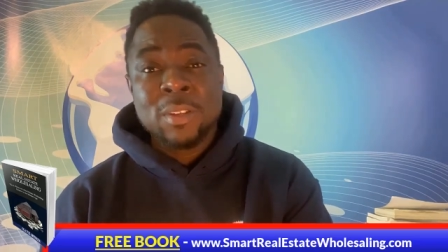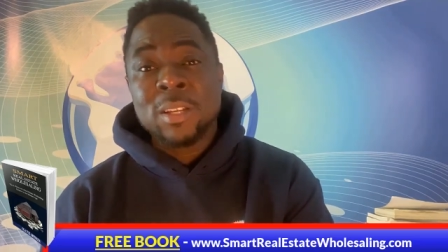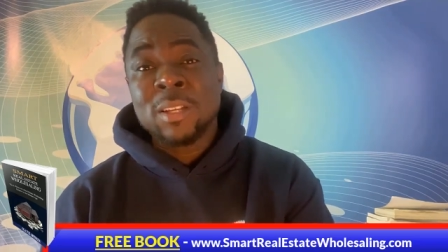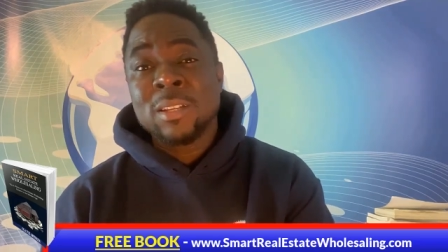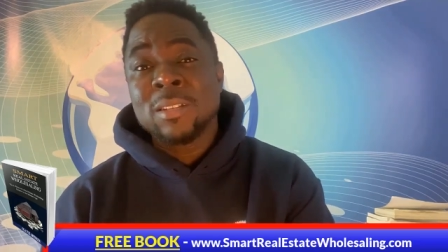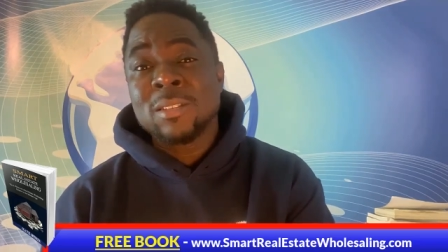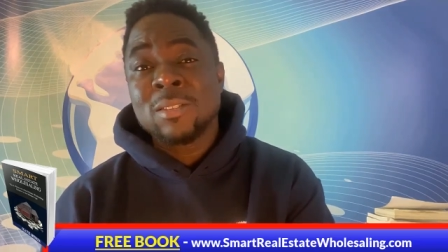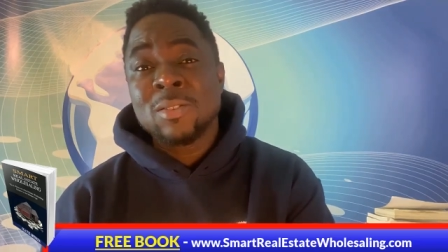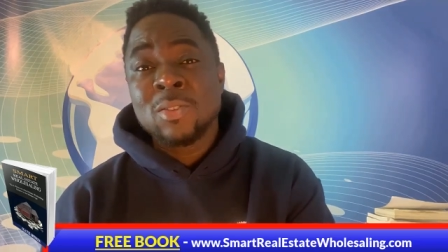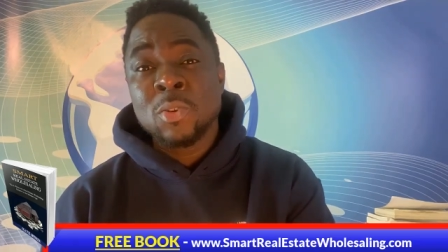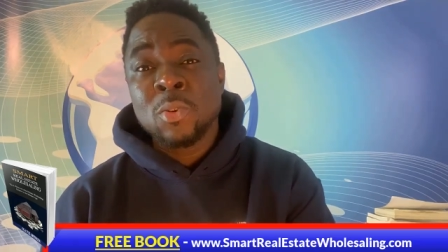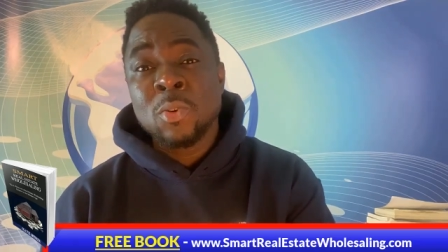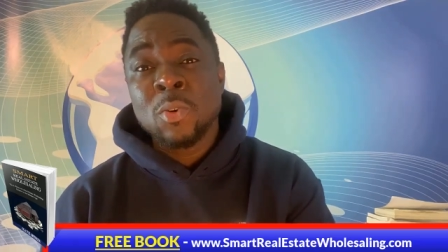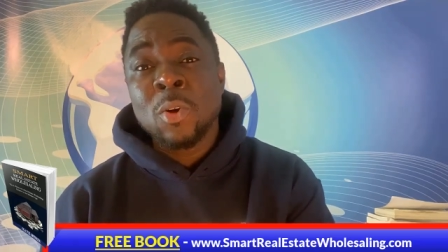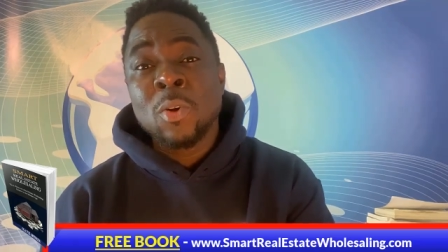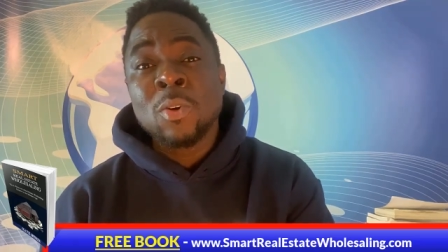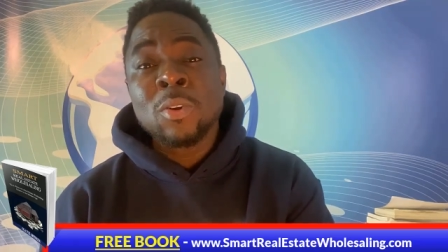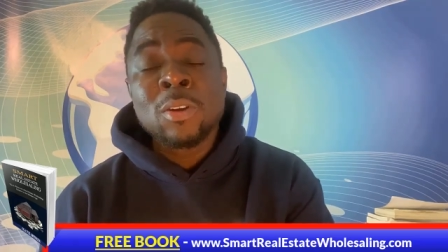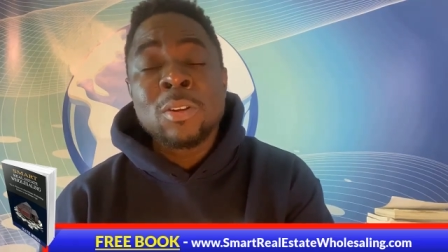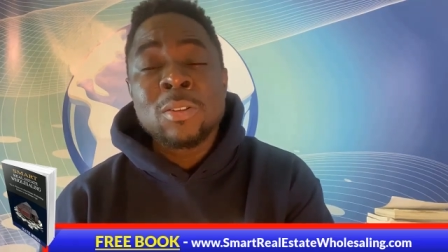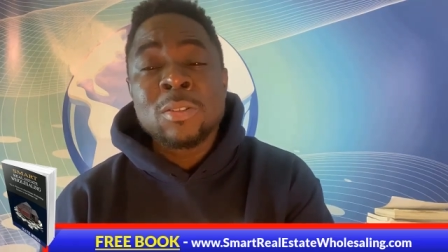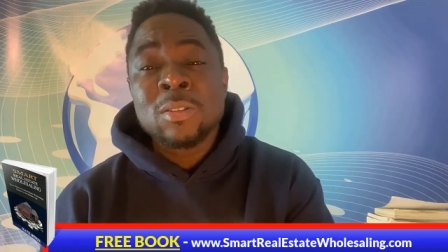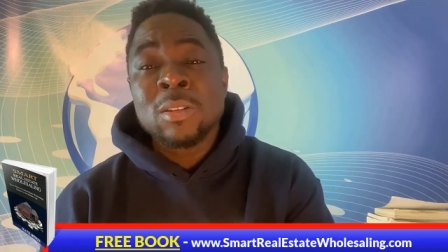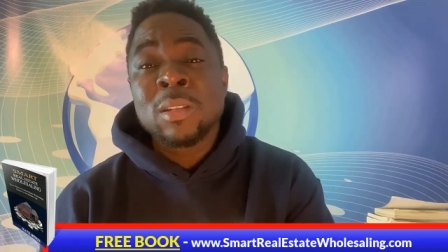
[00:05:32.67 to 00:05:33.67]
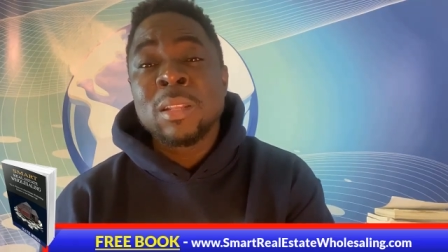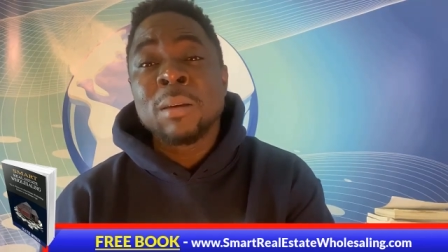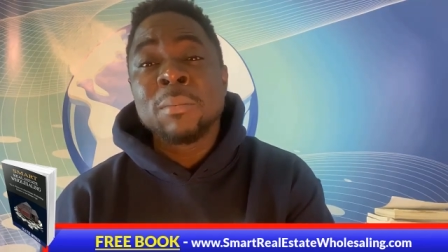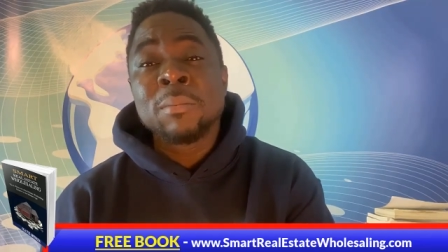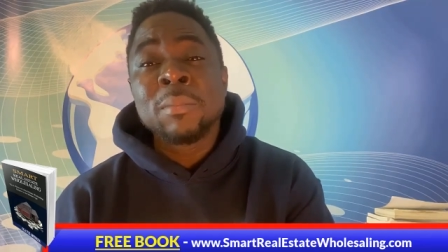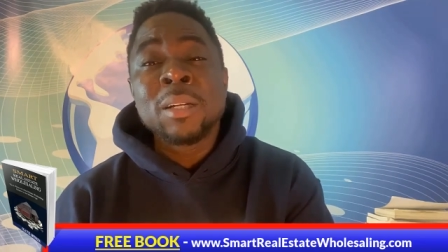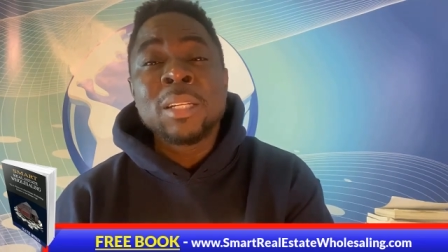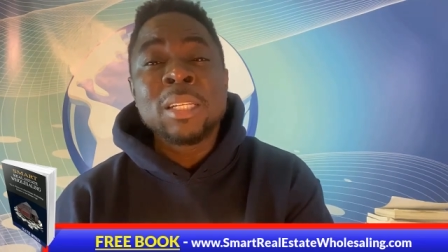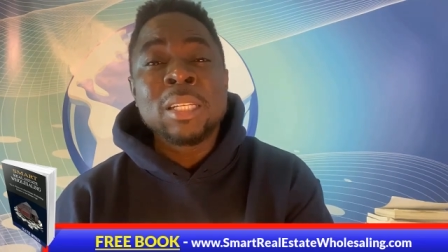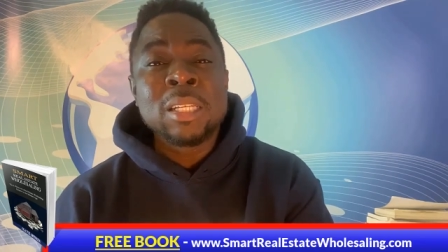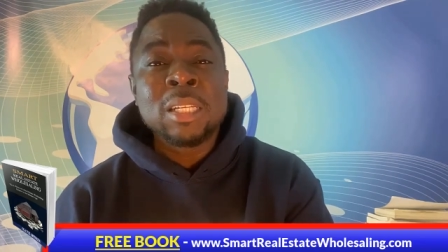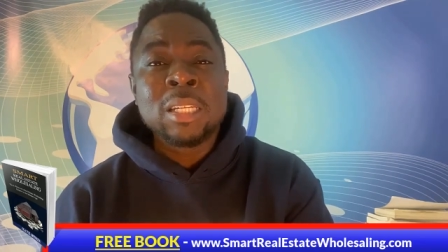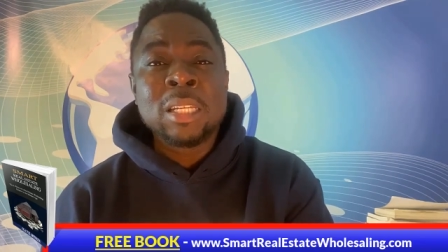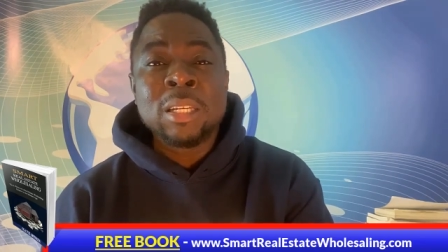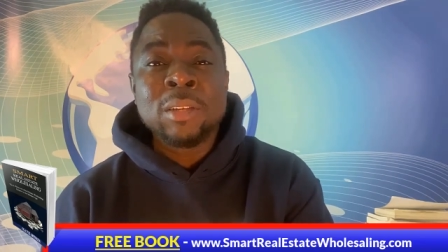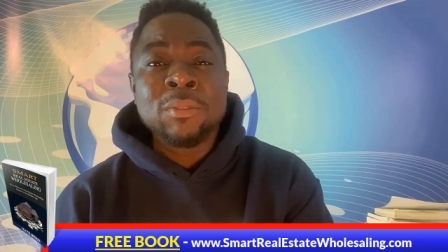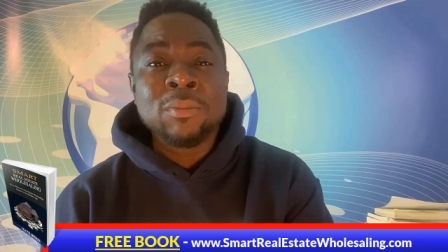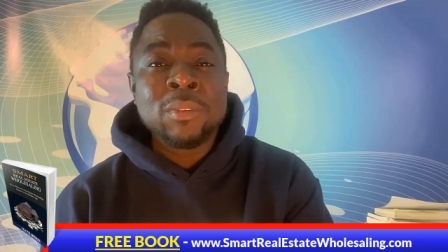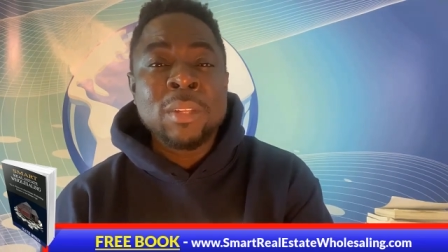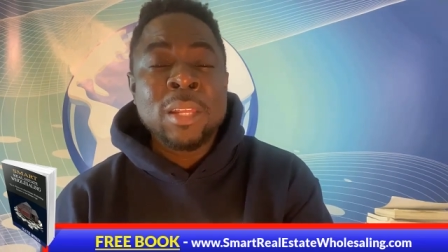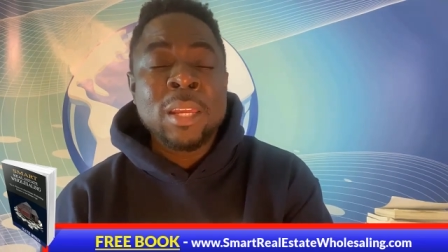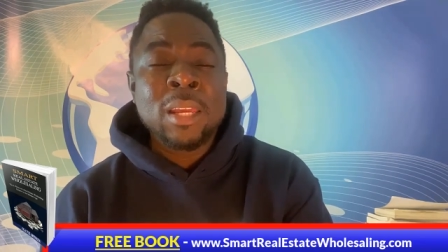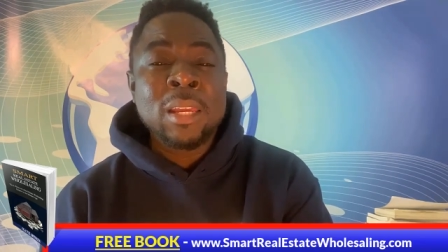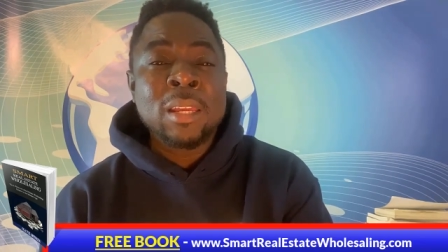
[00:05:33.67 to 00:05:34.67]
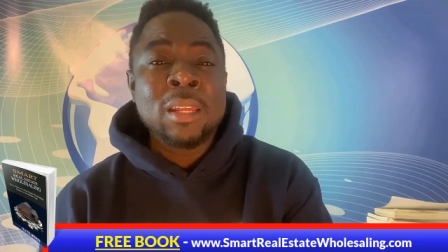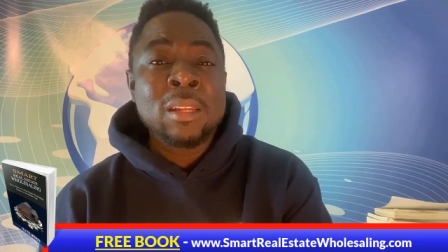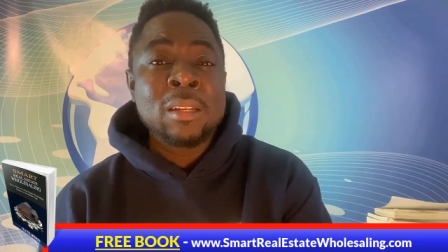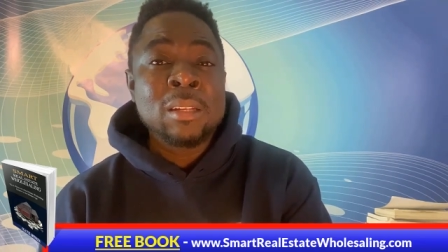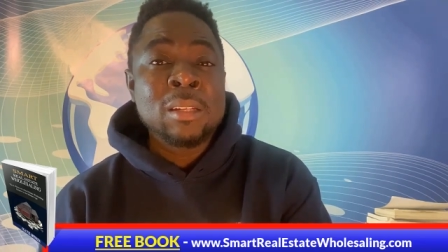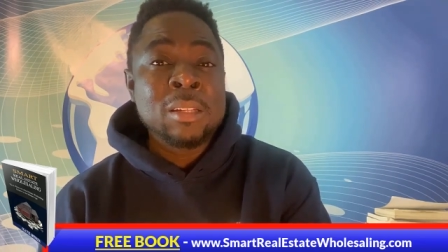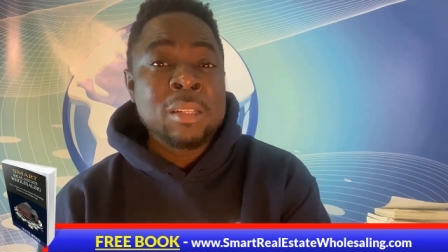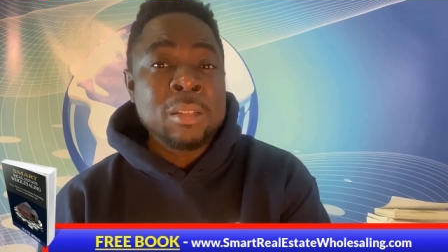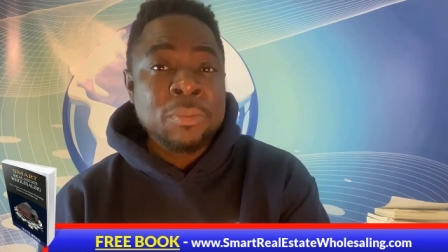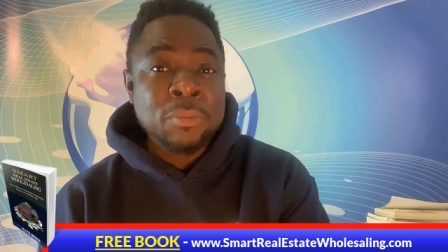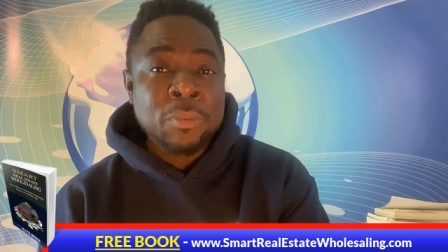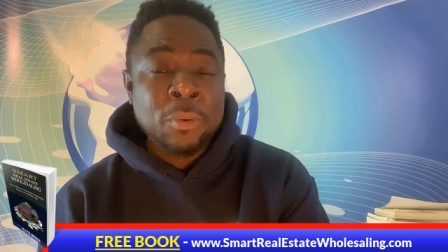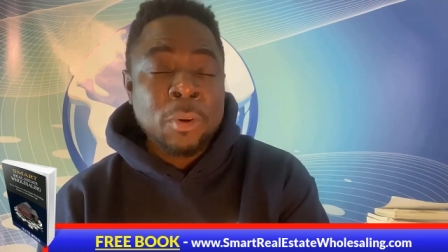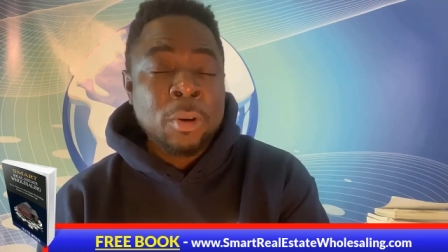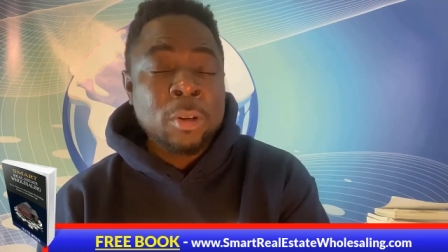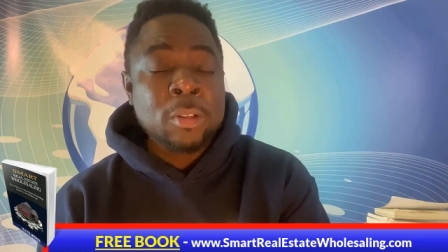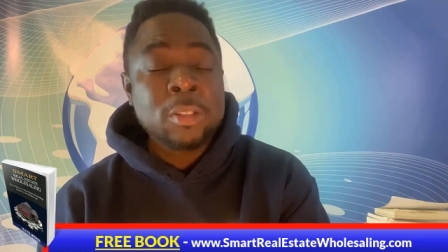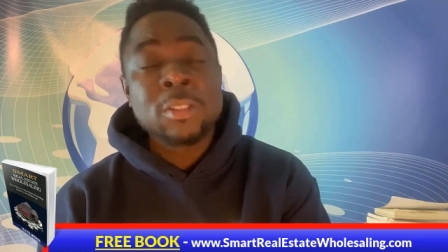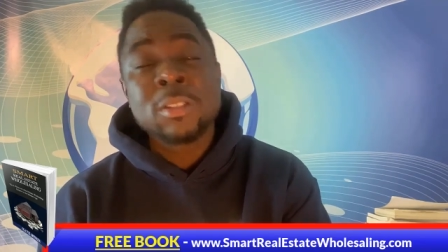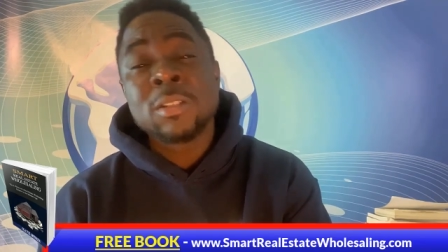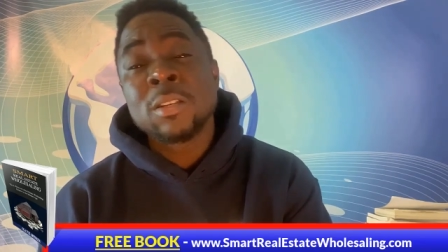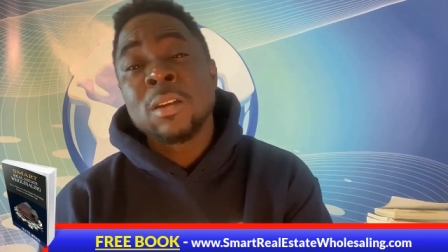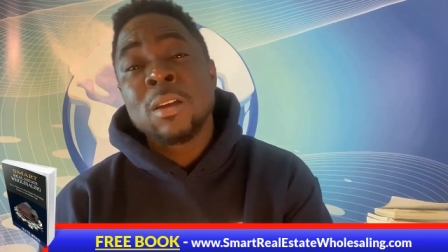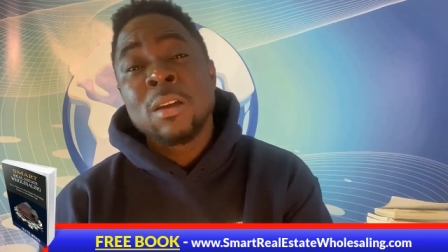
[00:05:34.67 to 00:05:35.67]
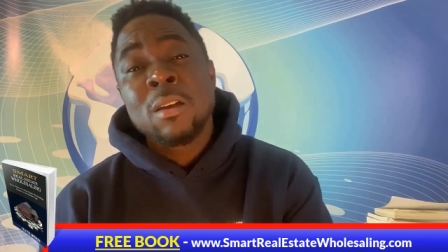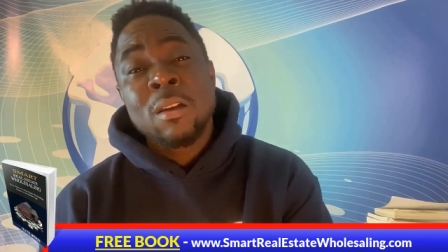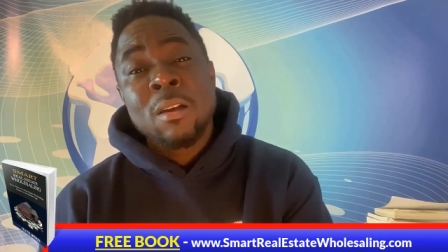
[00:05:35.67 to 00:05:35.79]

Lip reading: is to hold on to their money if they default